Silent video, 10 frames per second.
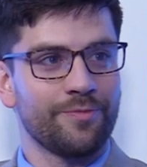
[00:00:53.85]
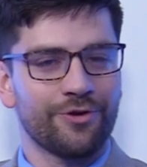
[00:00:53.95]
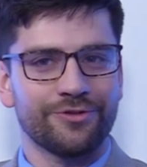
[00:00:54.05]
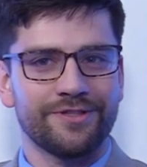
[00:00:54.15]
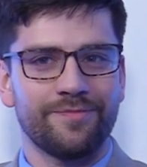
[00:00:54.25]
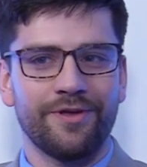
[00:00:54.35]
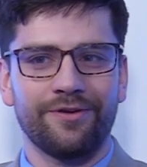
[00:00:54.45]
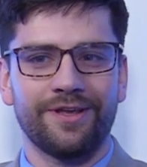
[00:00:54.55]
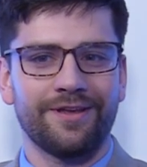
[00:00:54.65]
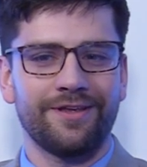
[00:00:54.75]
Murders in the
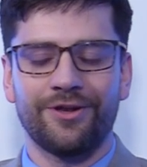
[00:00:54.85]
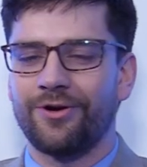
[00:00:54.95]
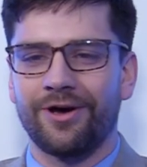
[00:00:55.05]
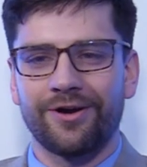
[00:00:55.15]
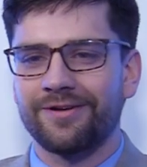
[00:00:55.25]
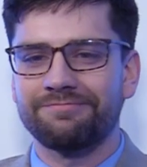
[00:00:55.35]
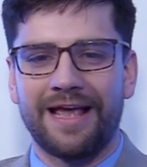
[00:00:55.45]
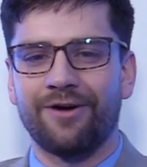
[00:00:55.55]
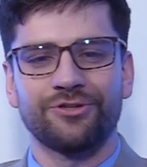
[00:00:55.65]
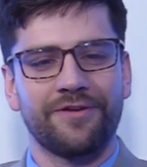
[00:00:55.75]
Building, you know, on our
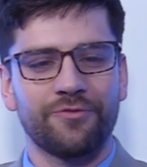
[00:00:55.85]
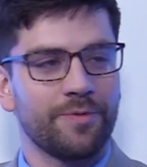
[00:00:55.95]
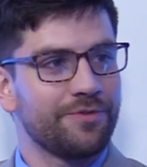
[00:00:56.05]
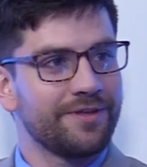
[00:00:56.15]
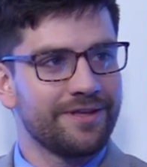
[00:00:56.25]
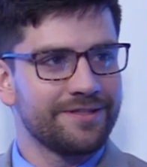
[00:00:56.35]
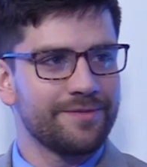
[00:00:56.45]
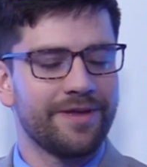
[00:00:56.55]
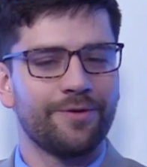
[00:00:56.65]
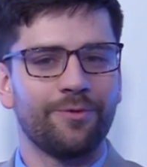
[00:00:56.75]
couch after we put the kids
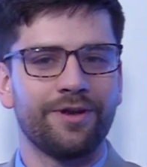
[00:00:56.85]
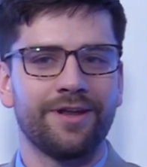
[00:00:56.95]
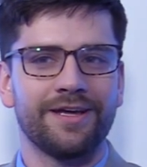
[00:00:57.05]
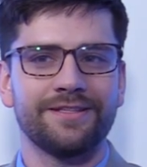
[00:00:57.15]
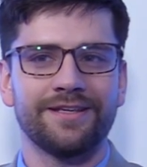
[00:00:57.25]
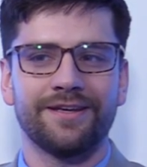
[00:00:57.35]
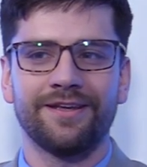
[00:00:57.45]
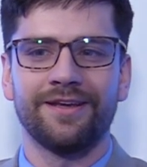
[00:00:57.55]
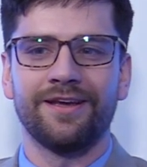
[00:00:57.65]
to bed one night, and